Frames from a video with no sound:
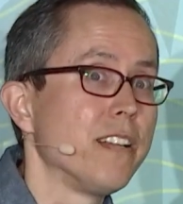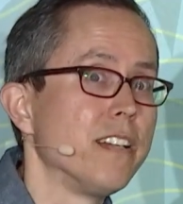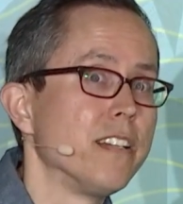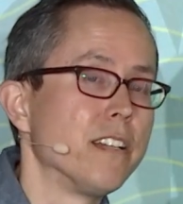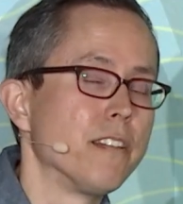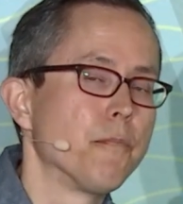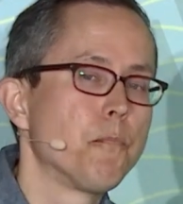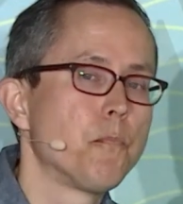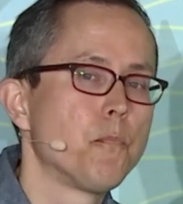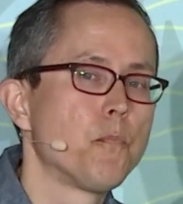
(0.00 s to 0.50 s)

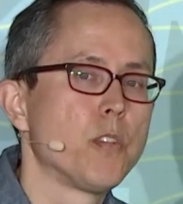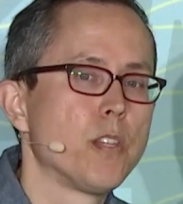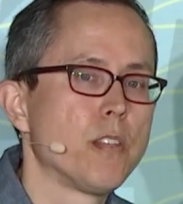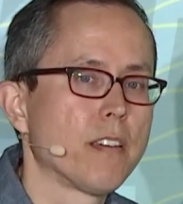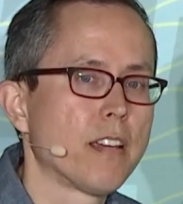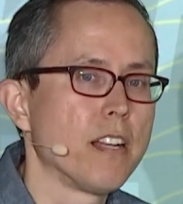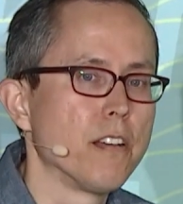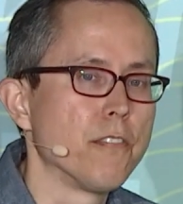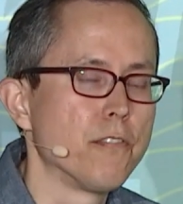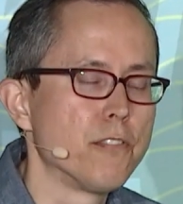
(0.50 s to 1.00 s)
a
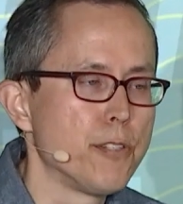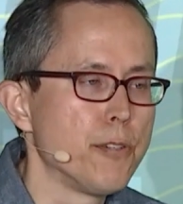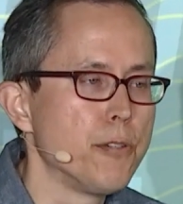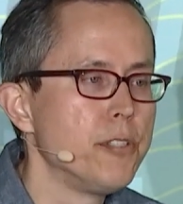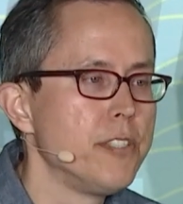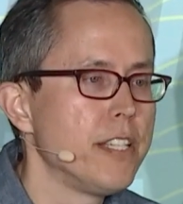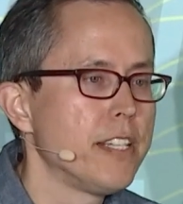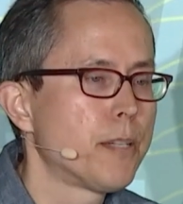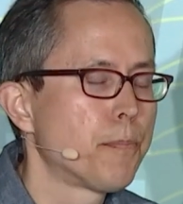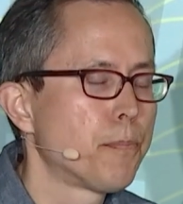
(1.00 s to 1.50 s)
kind of
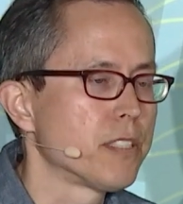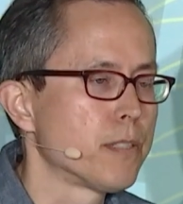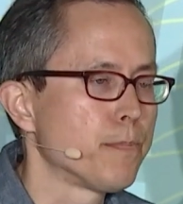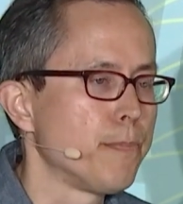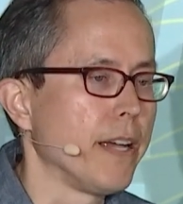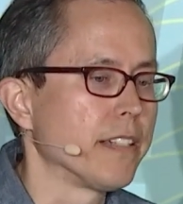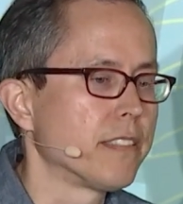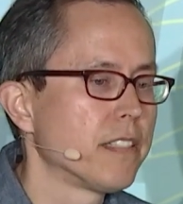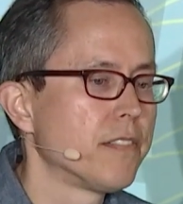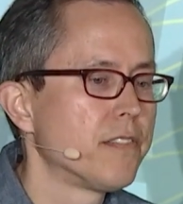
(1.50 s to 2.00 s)
unique
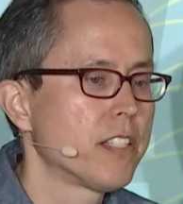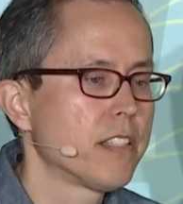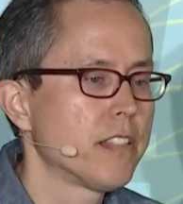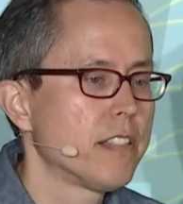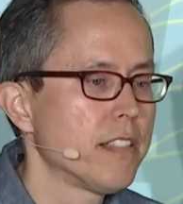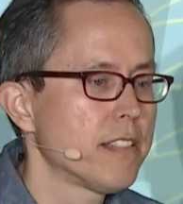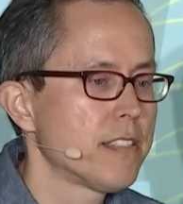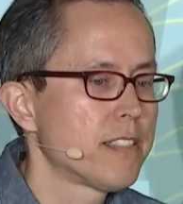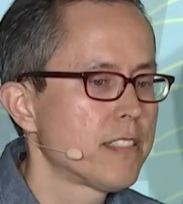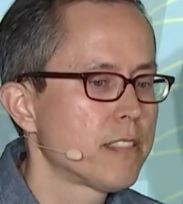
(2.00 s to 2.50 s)
perspective to
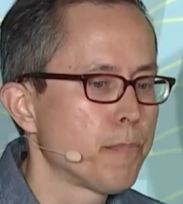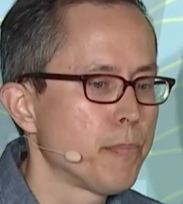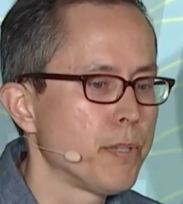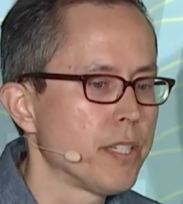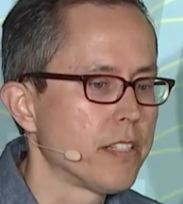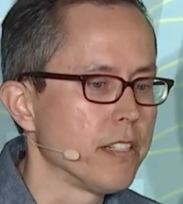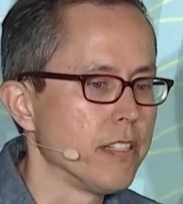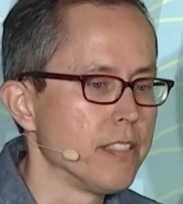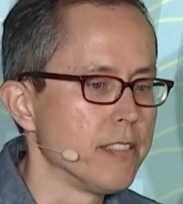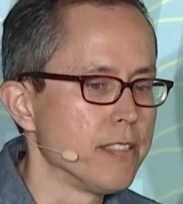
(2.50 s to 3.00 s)
this
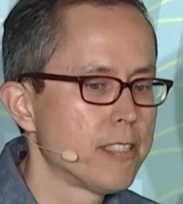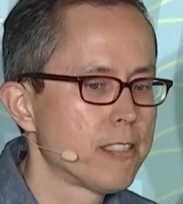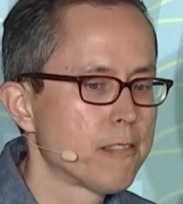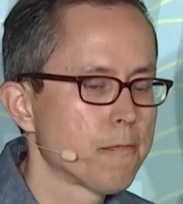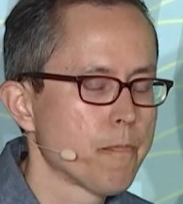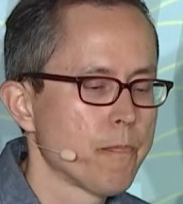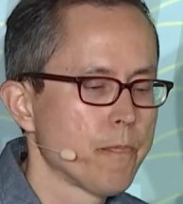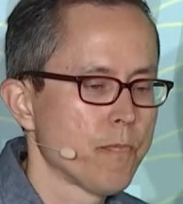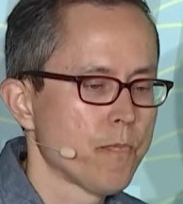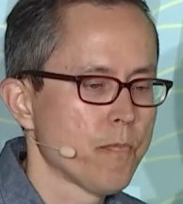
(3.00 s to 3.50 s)
because,
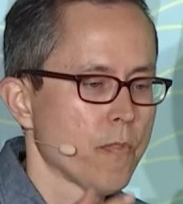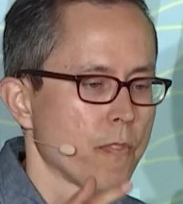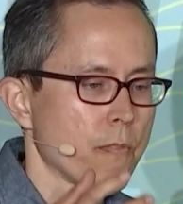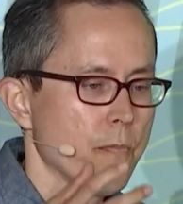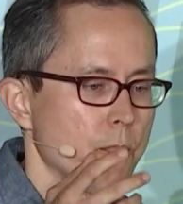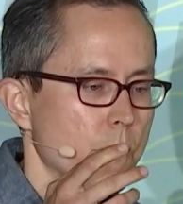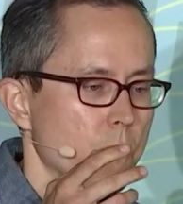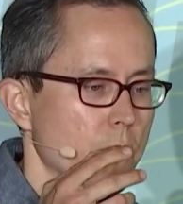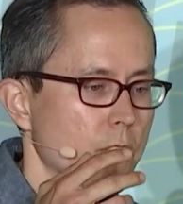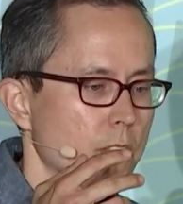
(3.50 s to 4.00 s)

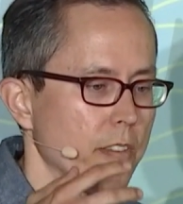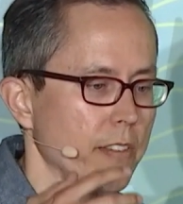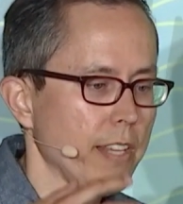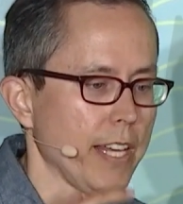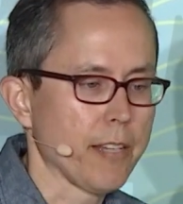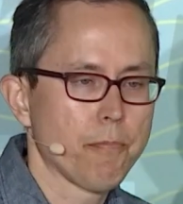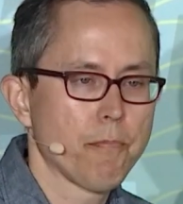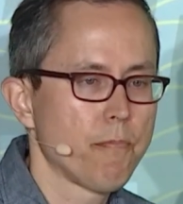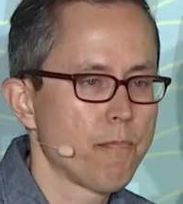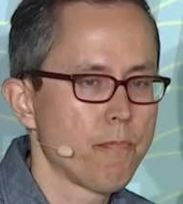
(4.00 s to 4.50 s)

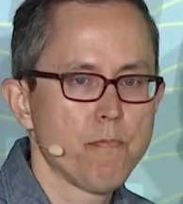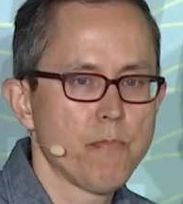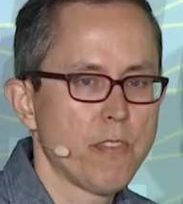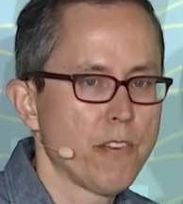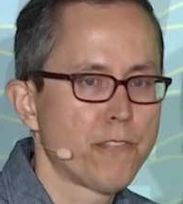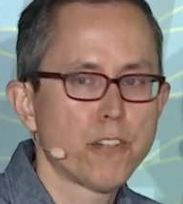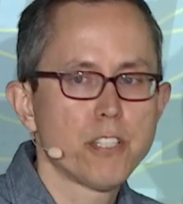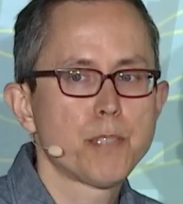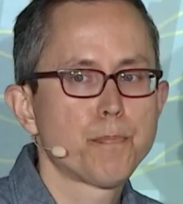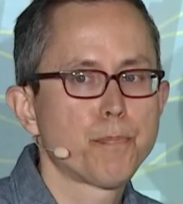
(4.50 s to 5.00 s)
like, the
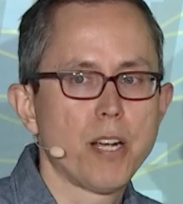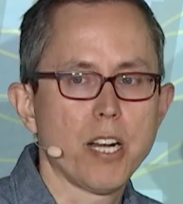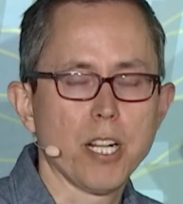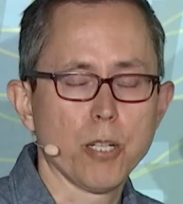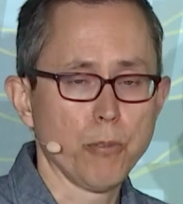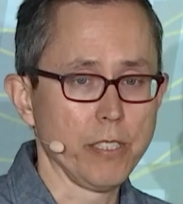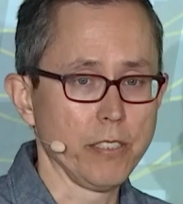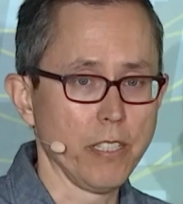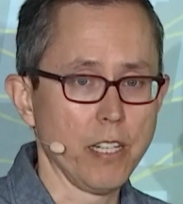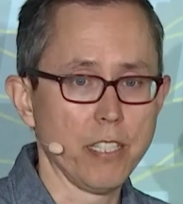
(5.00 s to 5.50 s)
first product
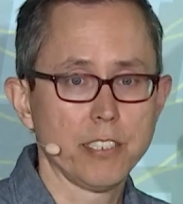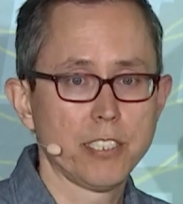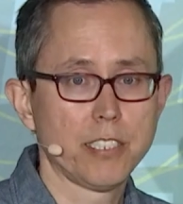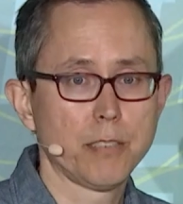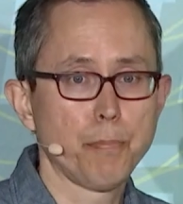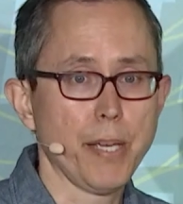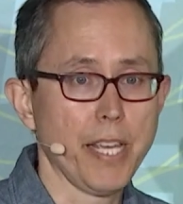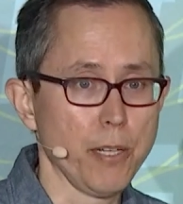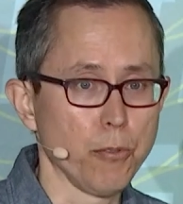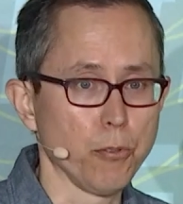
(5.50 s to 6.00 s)
we launched,
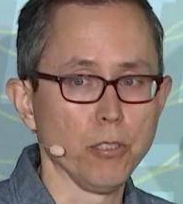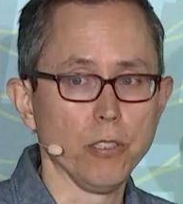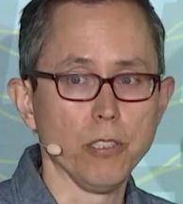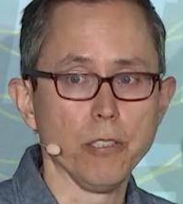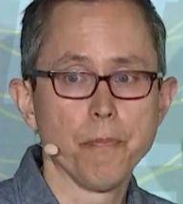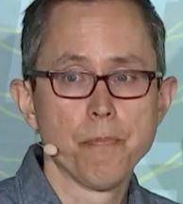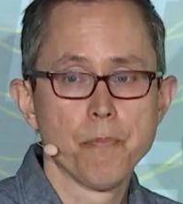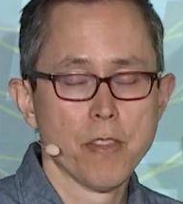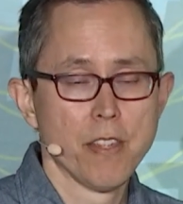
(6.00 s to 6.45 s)
payroll,